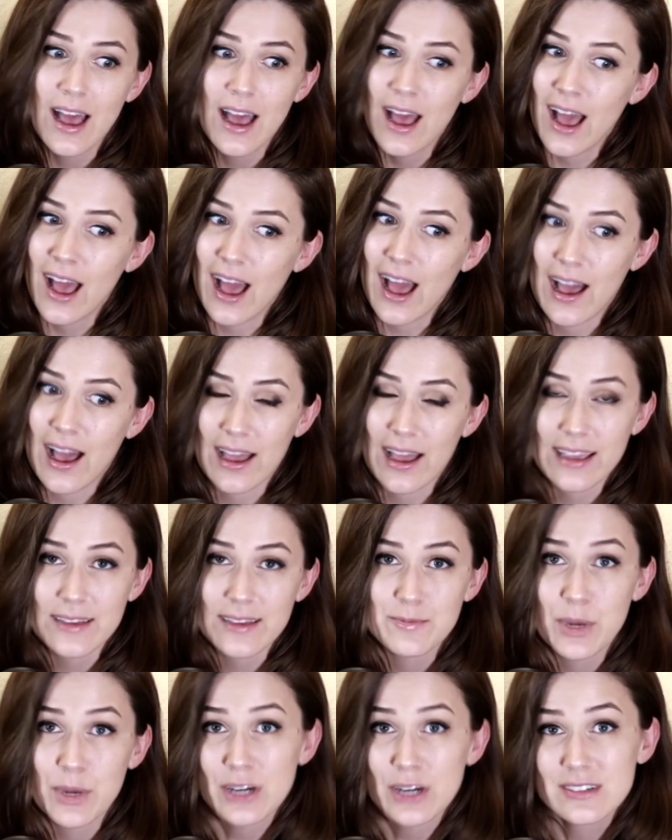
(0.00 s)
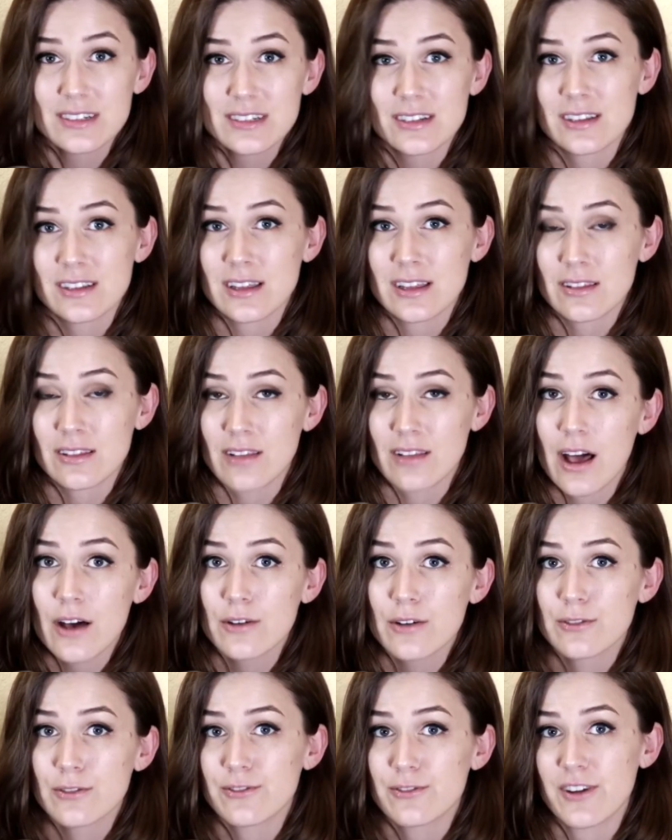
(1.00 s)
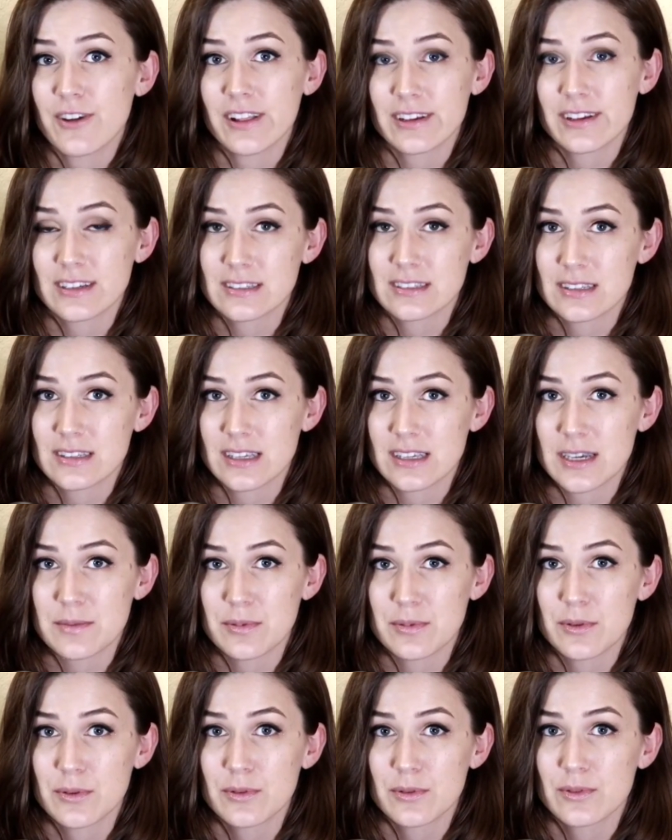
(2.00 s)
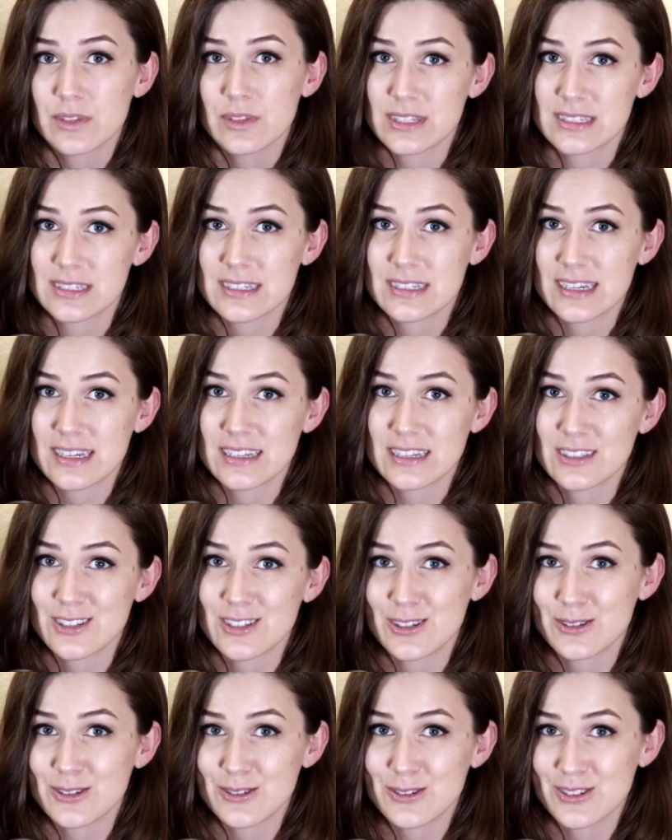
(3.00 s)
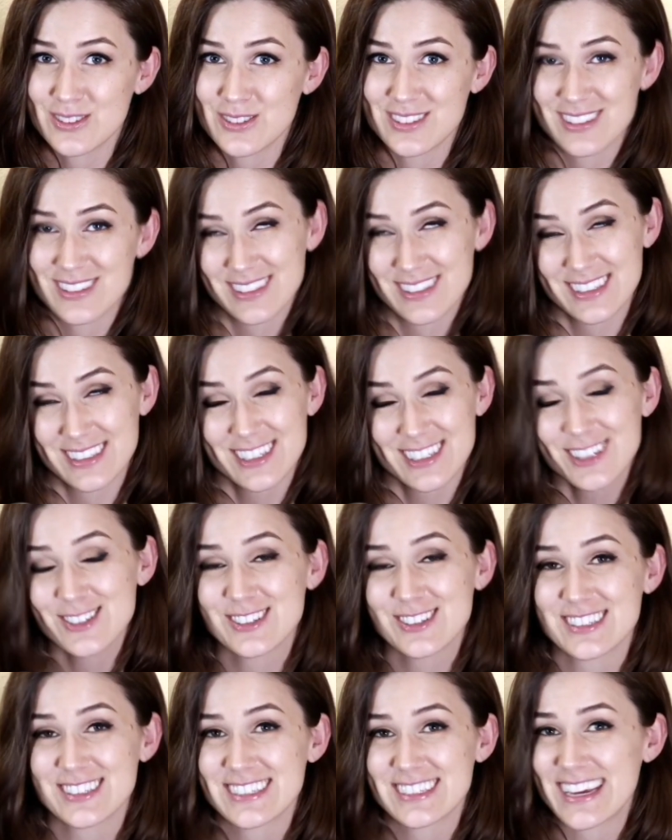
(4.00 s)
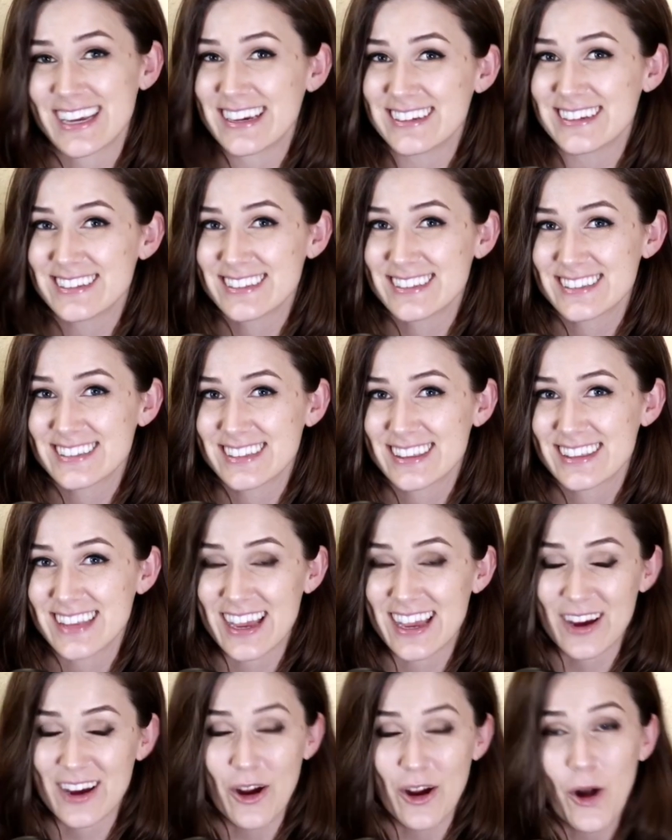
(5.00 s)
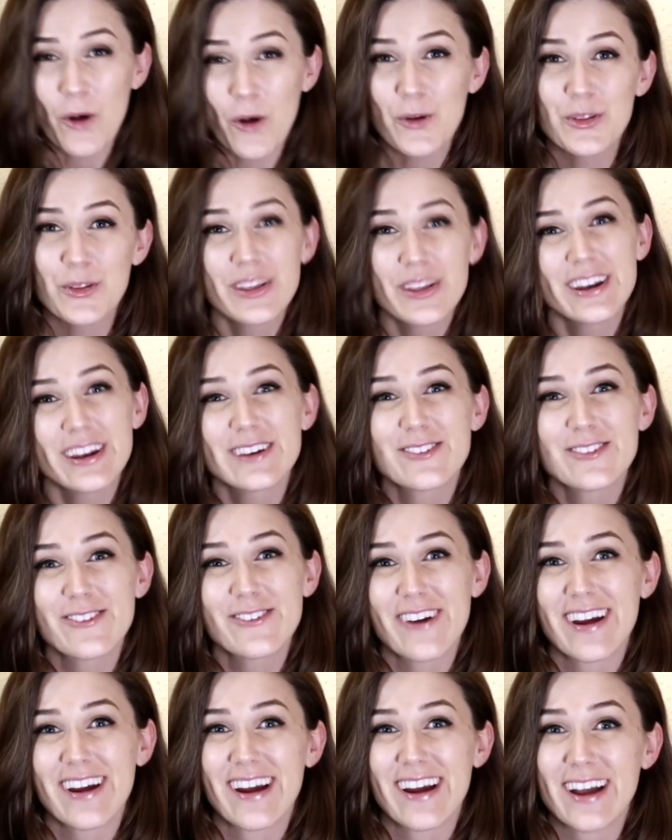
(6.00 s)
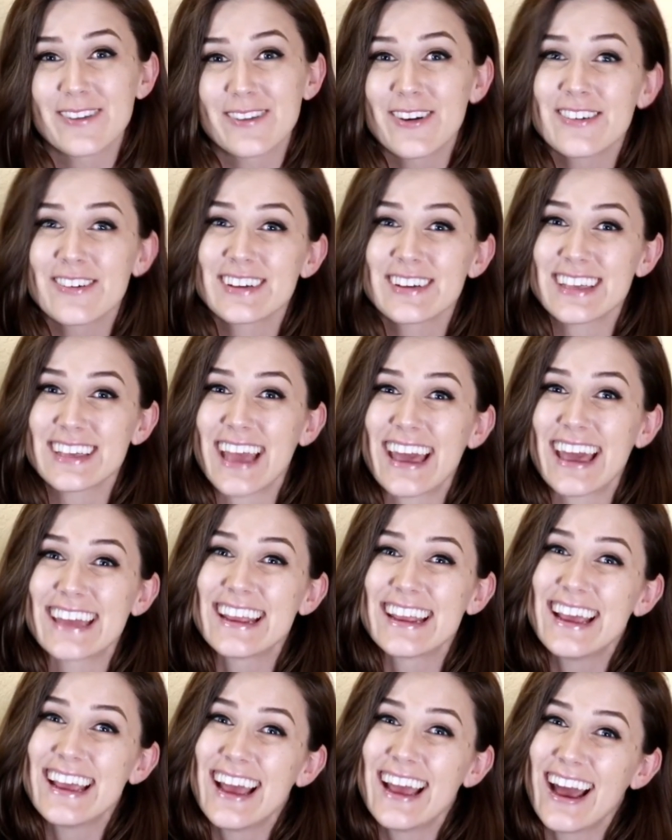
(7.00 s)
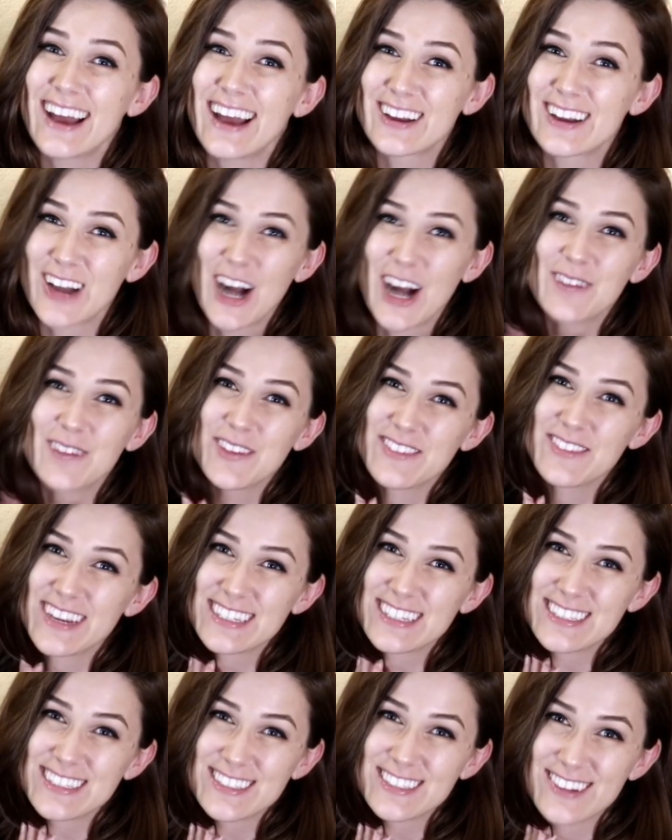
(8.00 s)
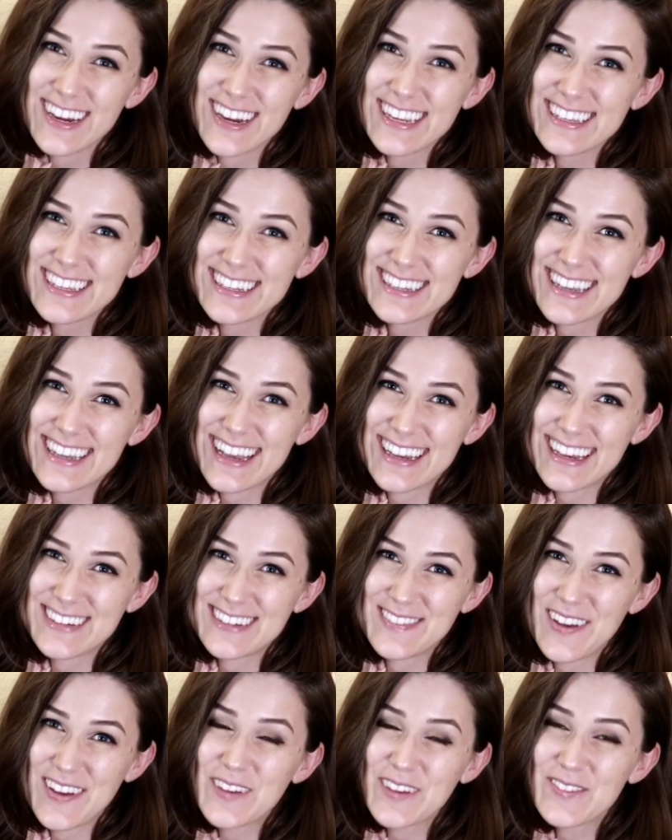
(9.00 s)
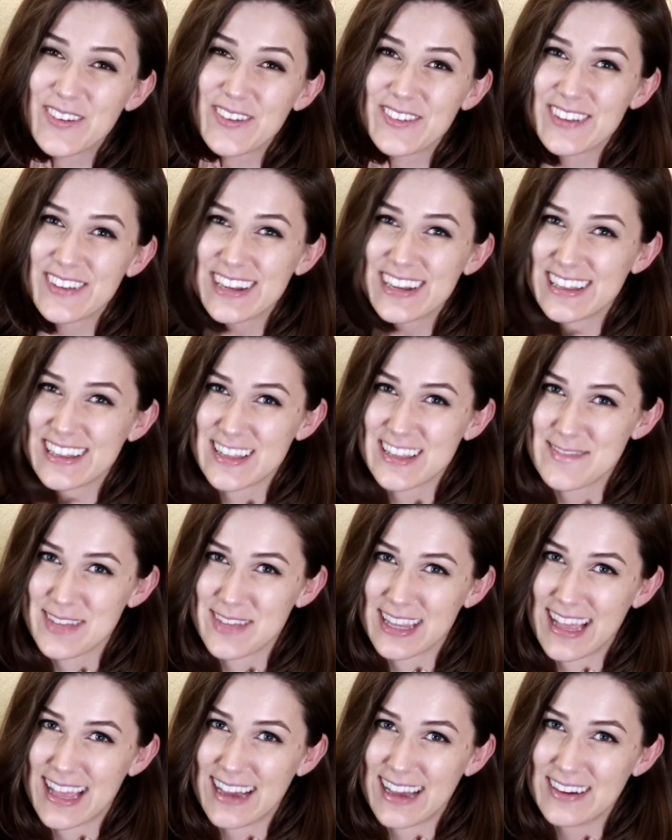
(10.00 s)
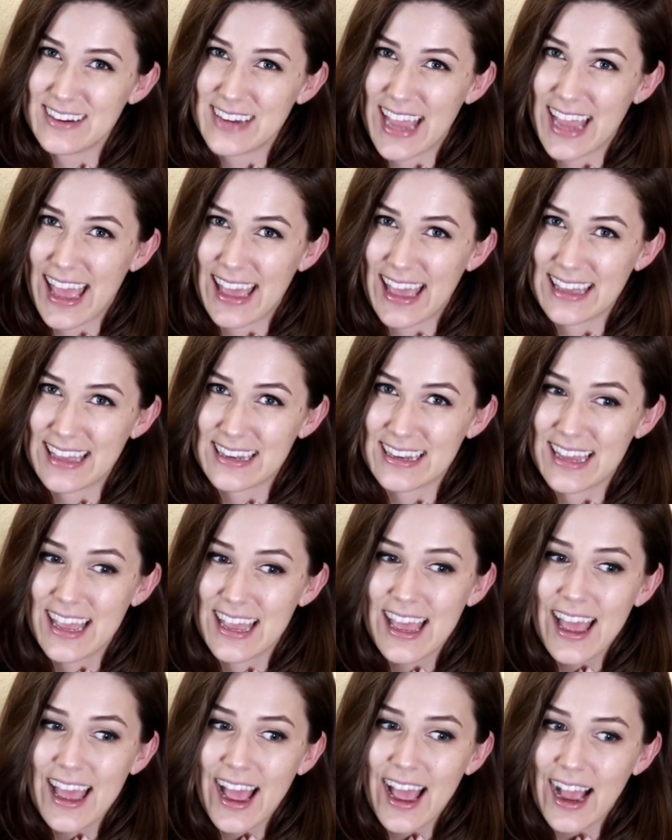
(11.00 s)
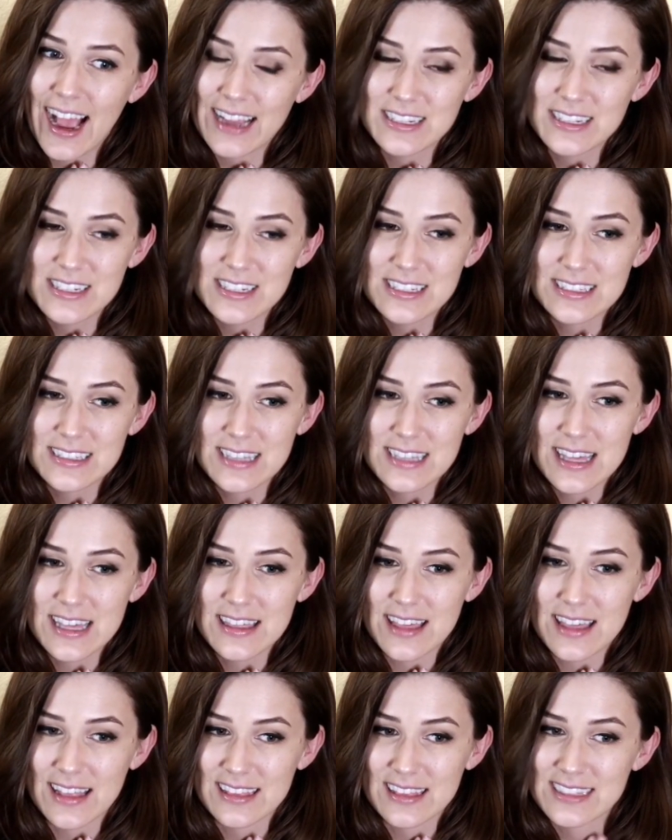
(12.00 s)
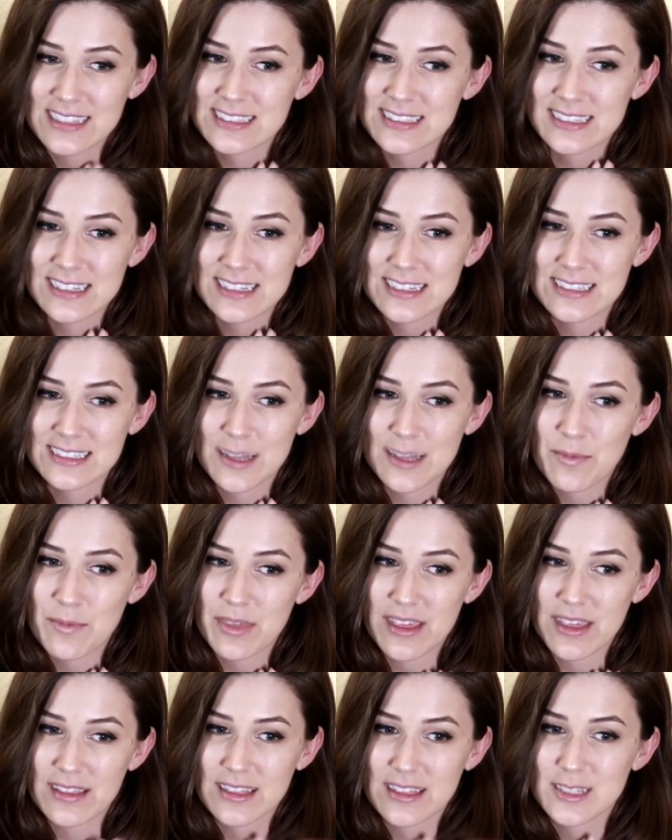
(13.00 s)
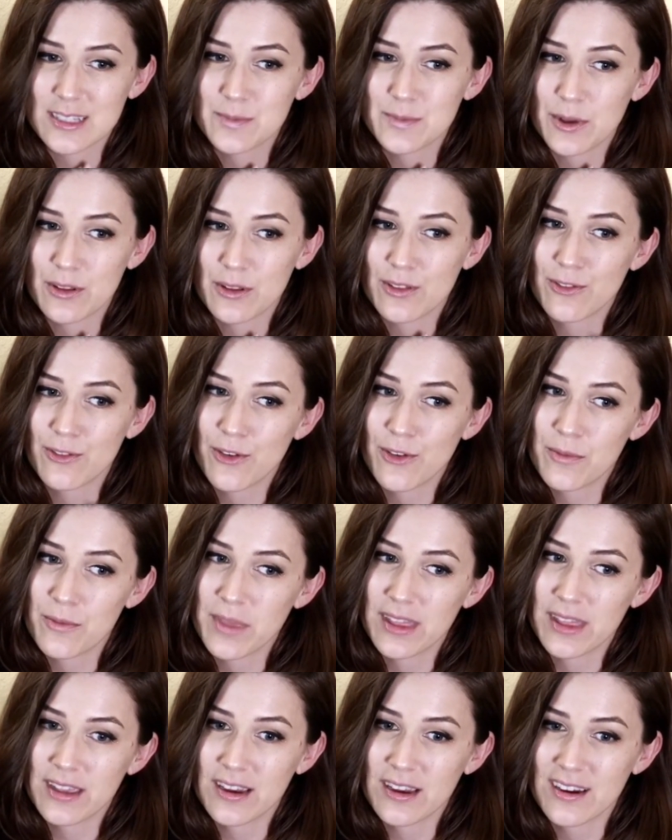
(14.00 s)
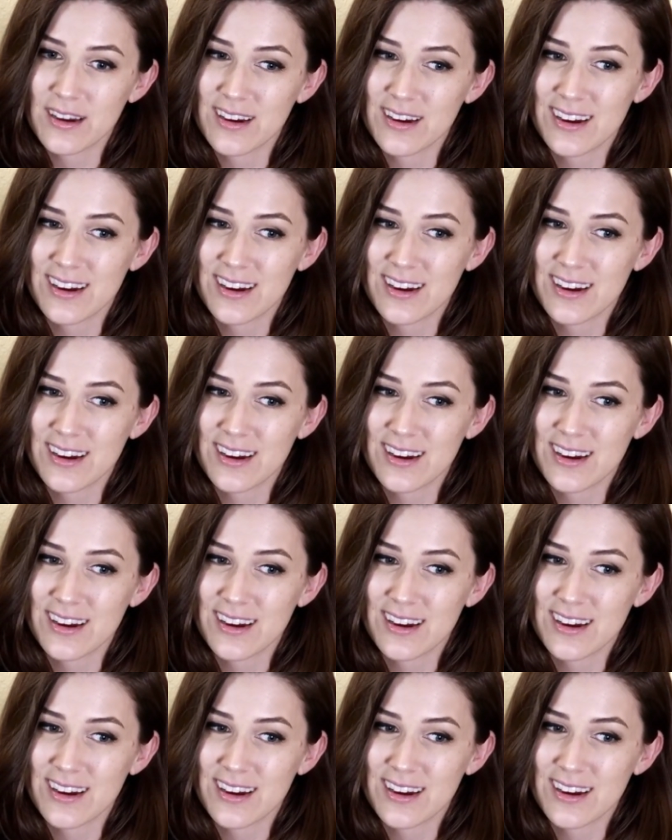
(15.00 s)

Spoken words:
I personally love falling asleep listening to children's tales. They are old enough where I won't get a copyright strike for reading them aloud, and I just think that listening to something that's both familiar